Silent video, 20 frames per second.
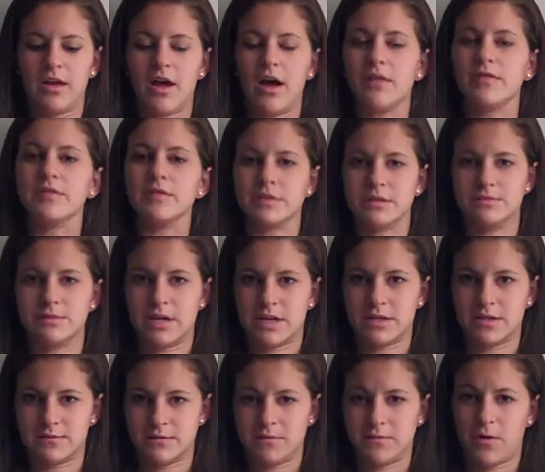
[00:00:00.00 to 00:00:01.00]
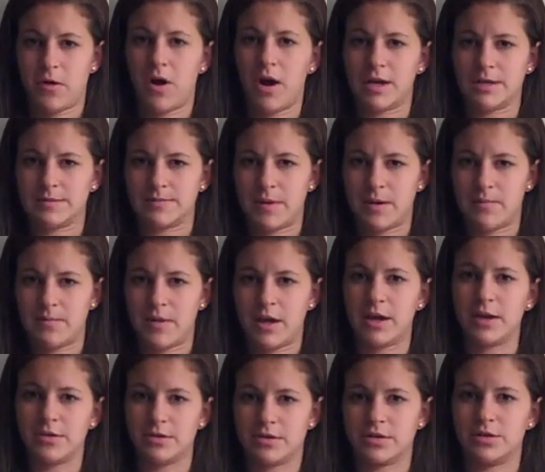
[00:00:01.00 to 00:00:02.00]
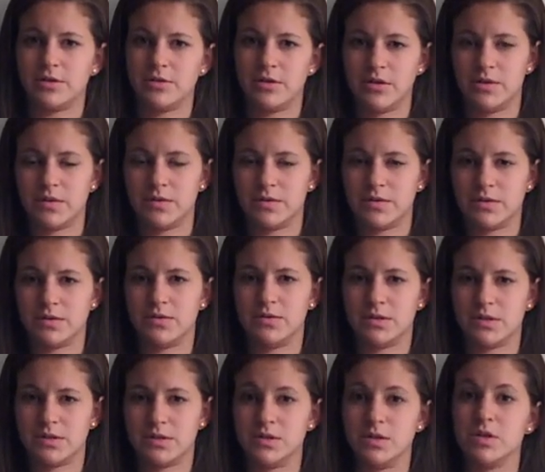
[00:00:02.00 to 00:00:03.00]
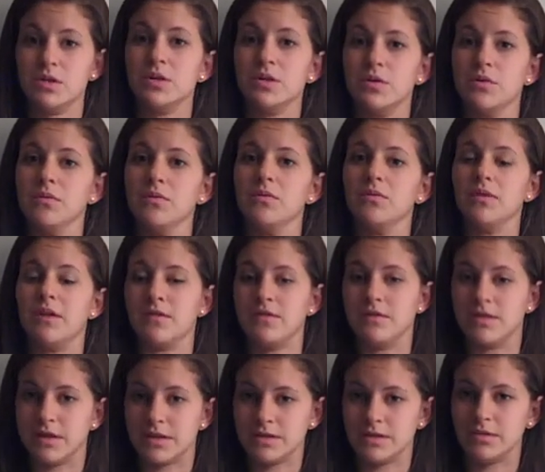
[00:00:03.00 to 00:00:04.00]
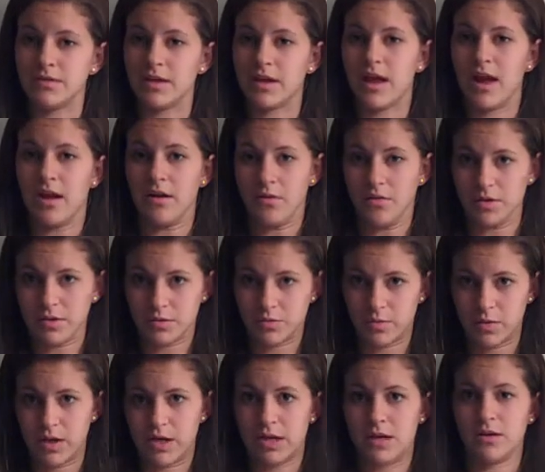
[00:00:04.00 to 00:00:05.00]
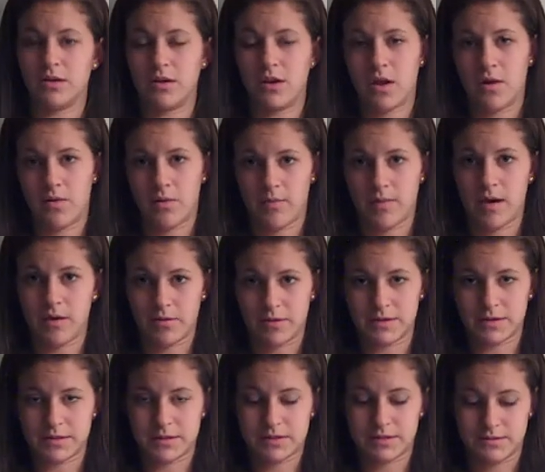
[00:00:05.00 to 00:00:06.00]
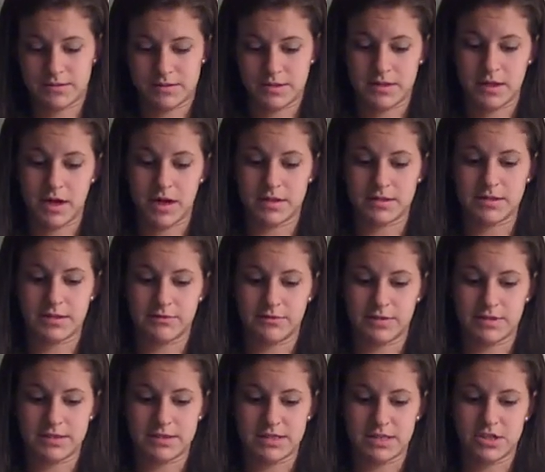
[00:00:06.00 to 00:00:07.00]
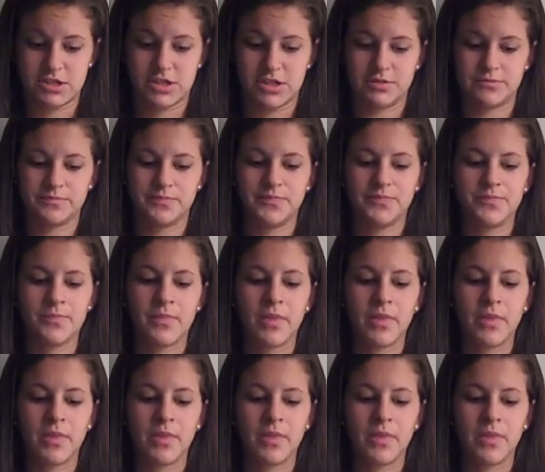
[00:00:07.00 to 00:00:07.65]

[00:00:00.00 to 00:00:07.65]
got those objectives across by making sure that those students knew that these are the categories we need to know about this civilization.